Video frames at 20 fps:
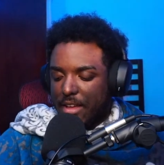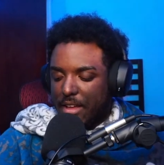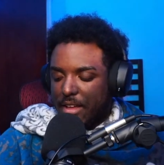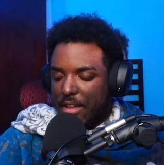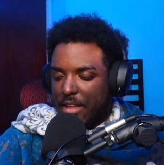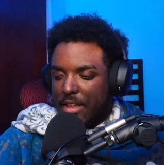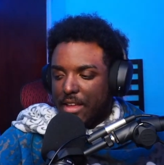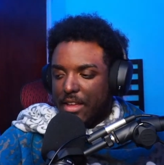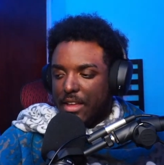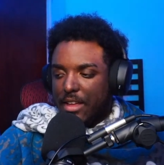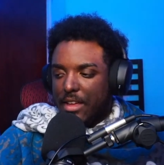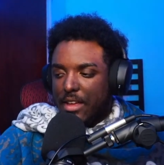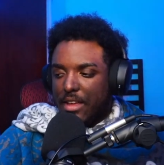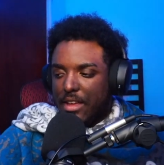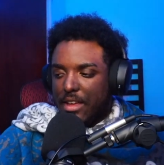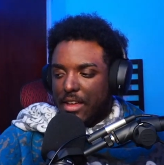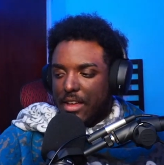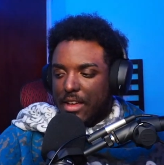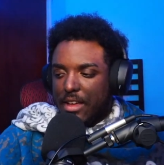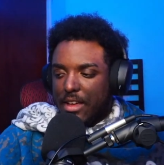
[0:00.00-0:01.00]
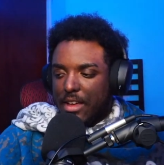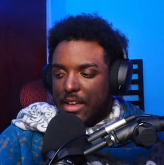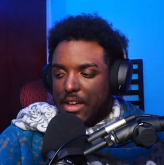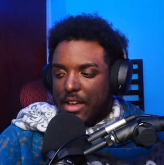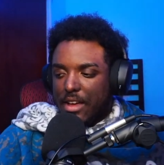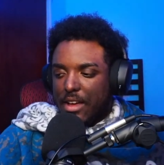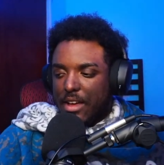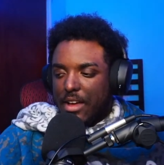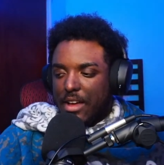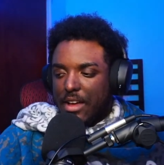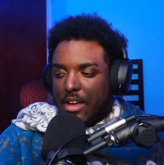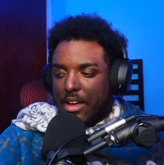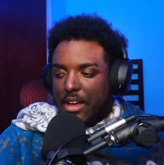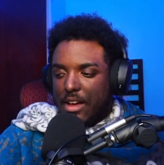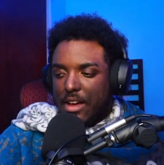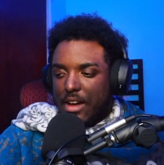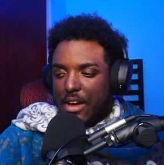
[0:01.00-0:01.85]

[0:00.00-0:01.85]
Nothing is said.